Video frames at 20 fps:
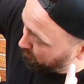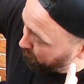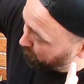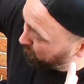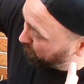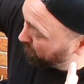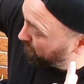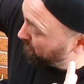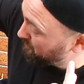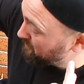
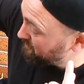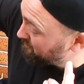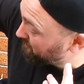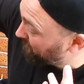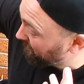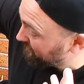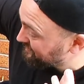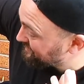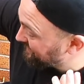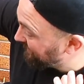blooming
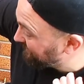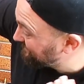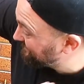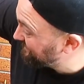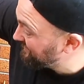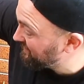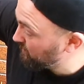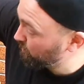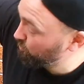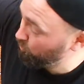
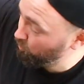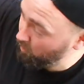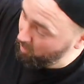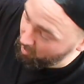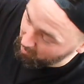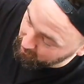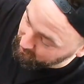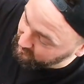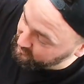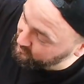fantastic. What
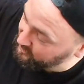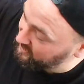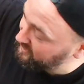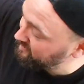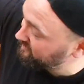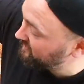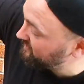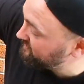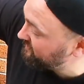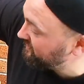a
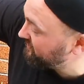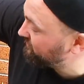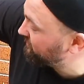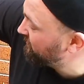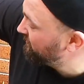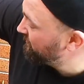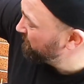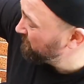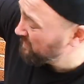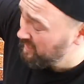machine this is.
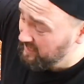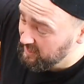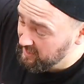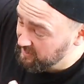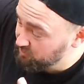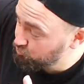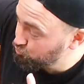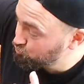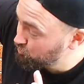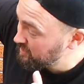
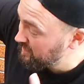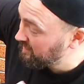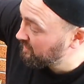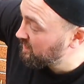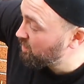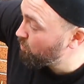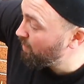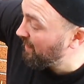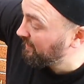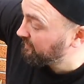It's really
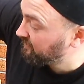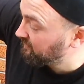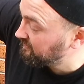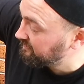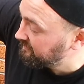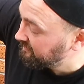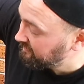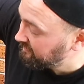quiet,